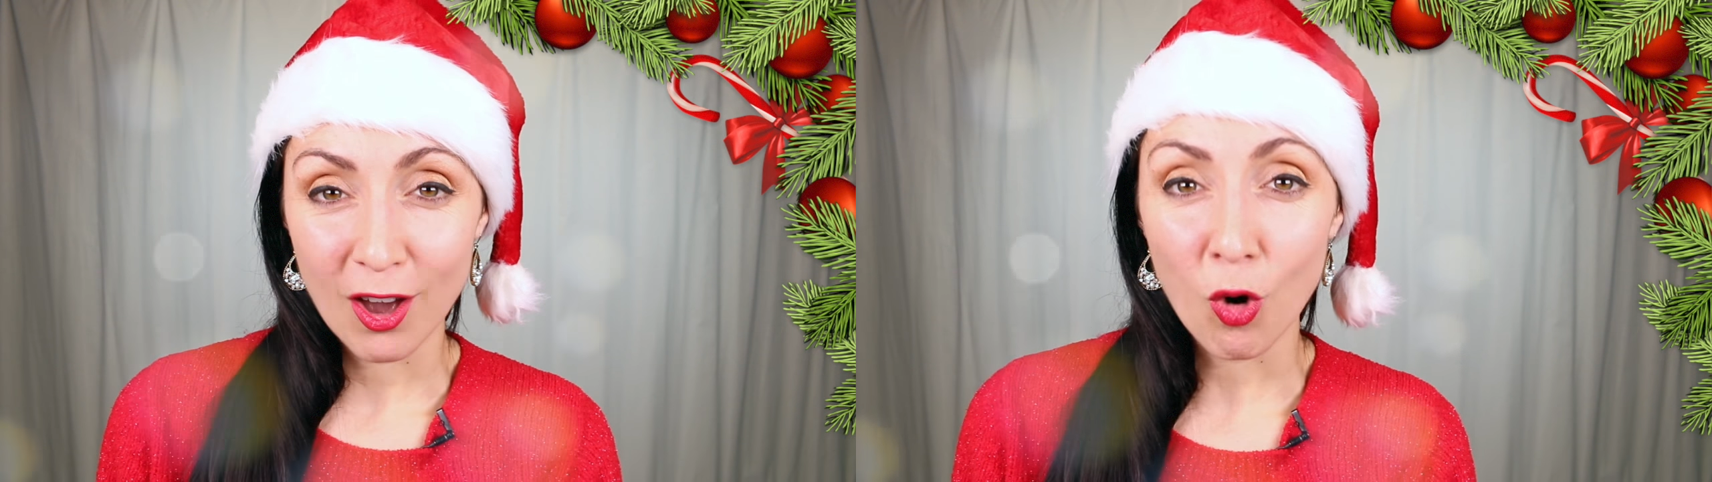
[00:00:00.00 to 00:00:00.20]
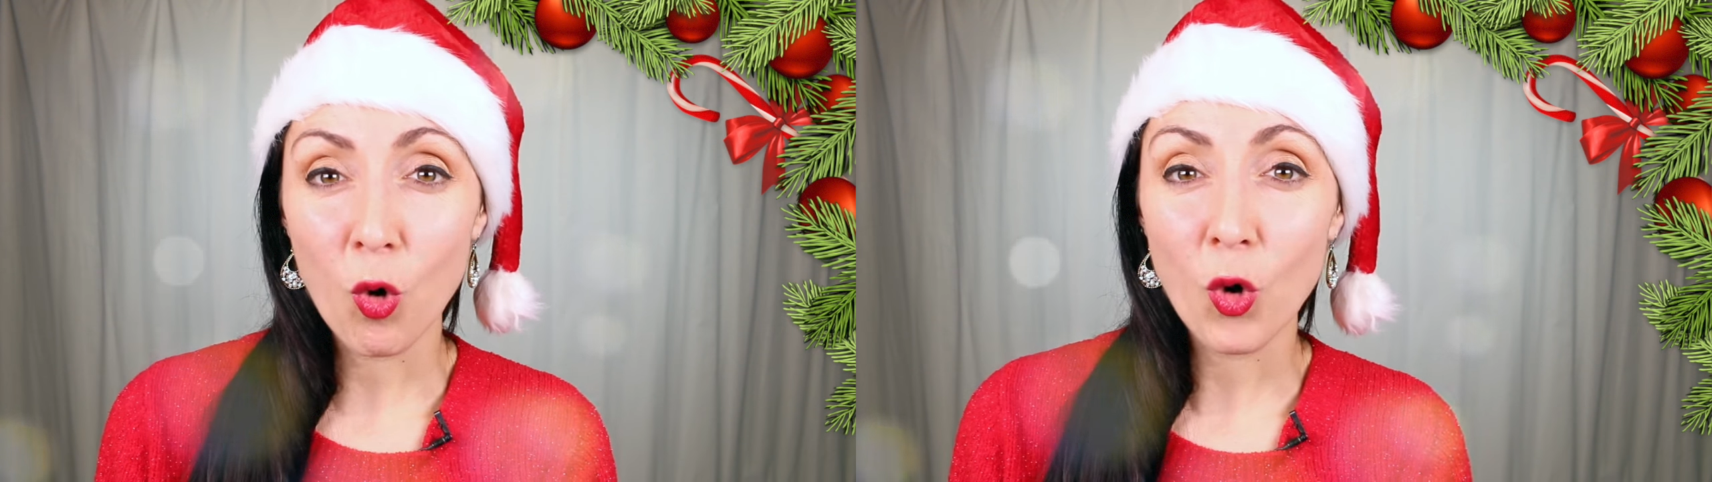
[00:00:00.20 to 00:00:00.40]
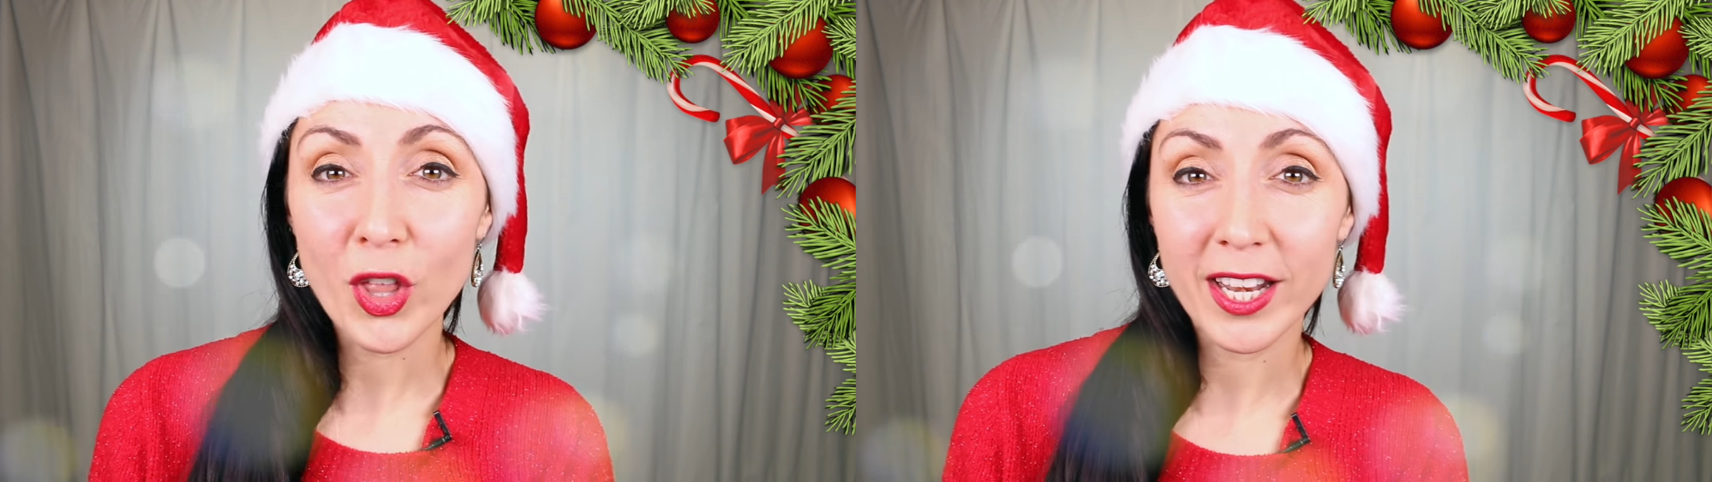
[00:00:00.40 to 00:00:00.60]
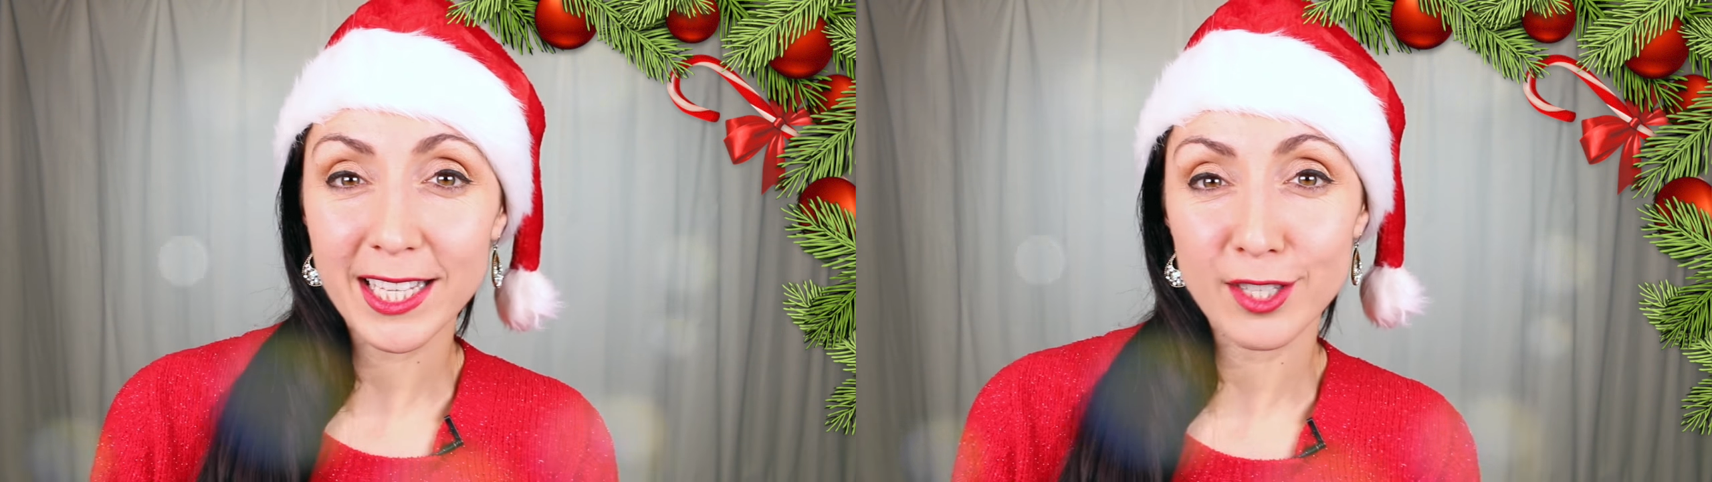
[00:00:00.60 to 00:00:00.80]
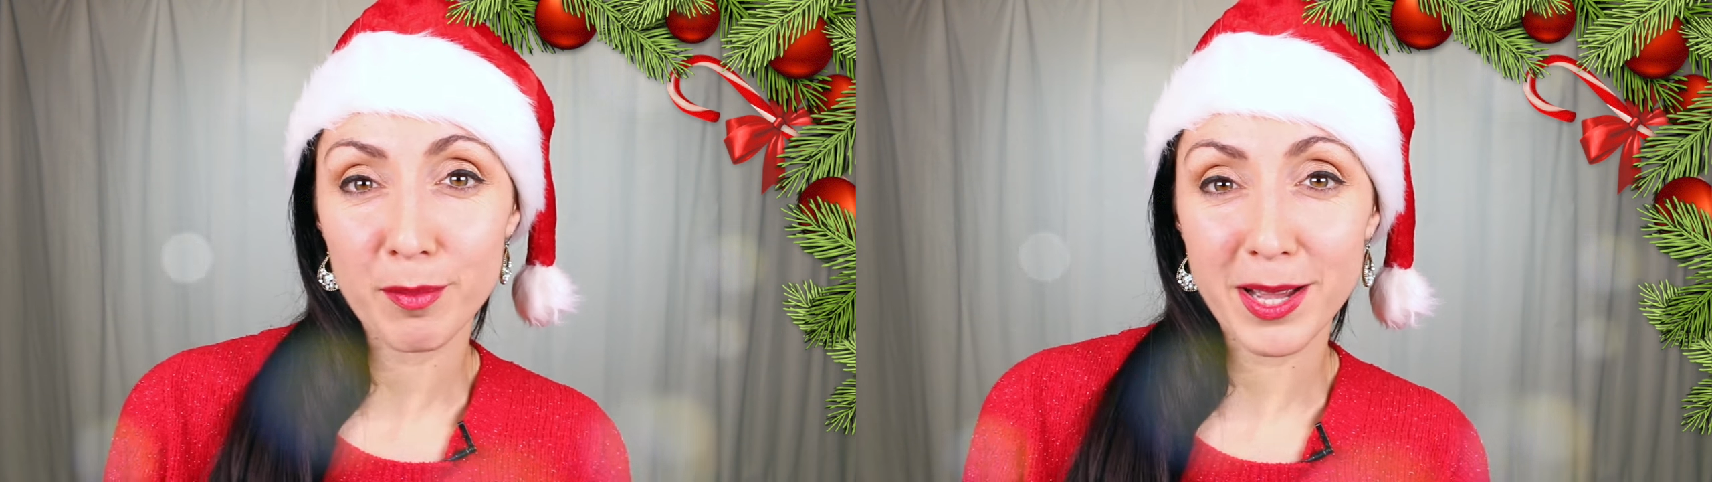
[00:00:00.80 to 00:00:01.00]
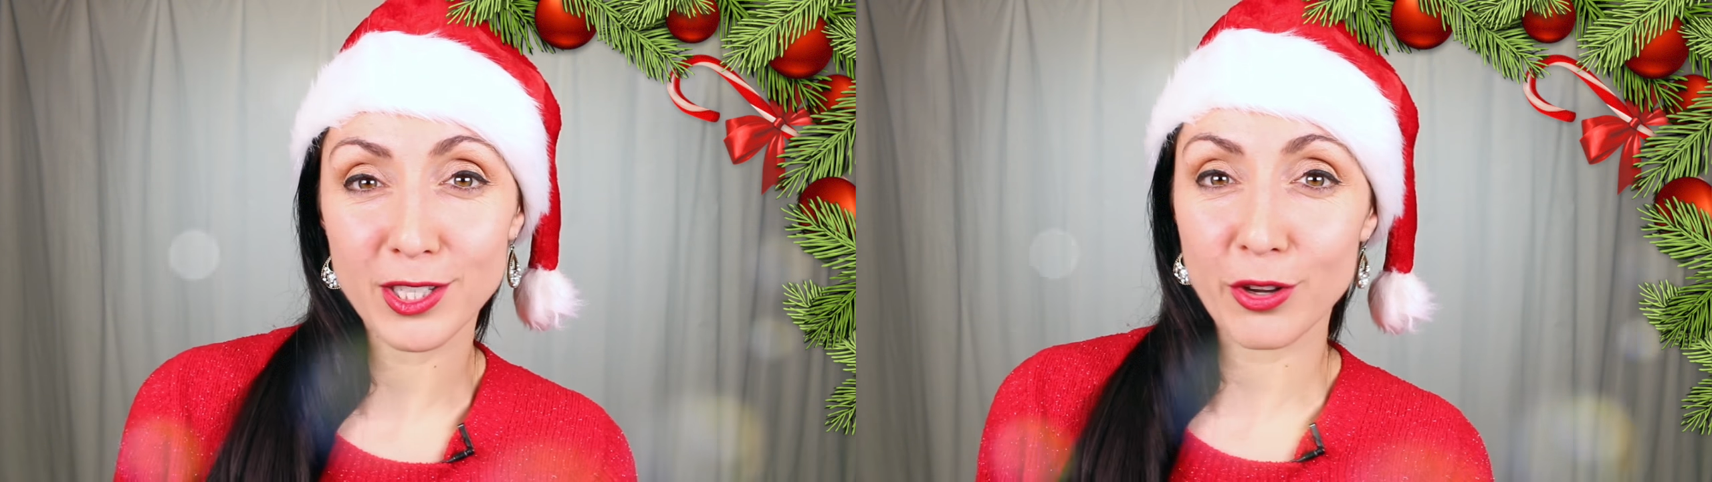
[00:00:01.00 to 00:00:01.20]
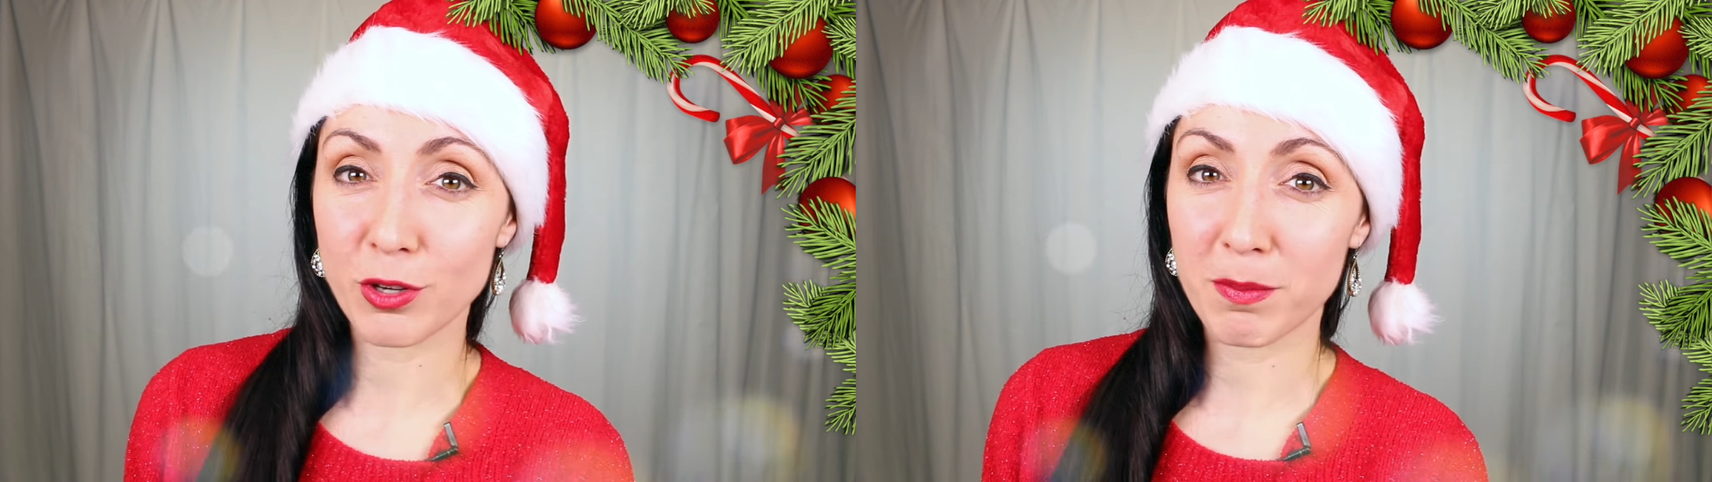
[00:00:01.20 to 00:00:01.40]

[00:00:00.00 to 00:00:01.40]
All the links for my social